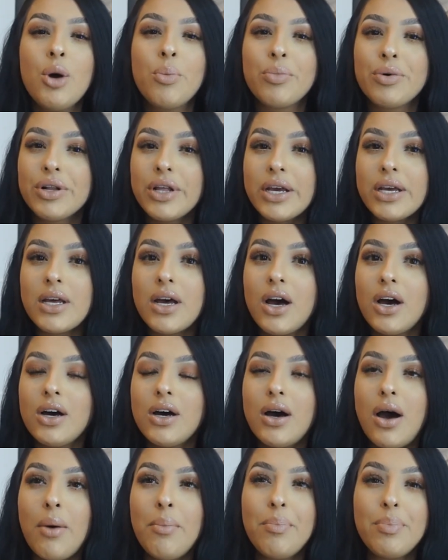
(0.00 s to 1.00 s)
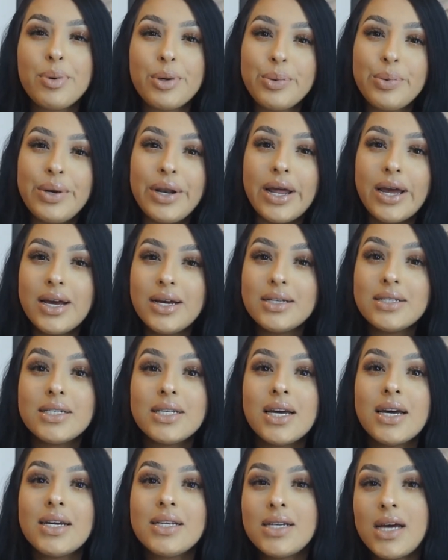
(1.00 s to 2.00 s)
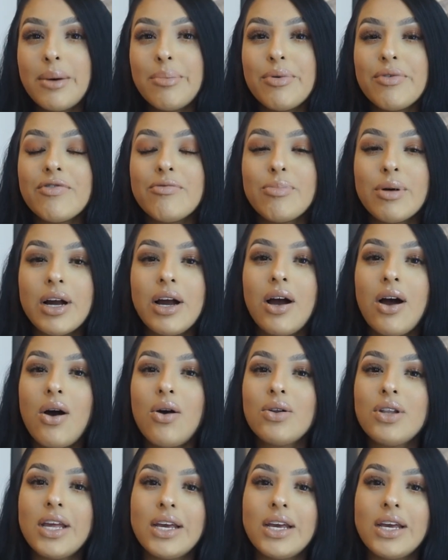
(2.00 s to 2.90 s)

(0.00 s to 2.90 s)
more like a brunette type of brown,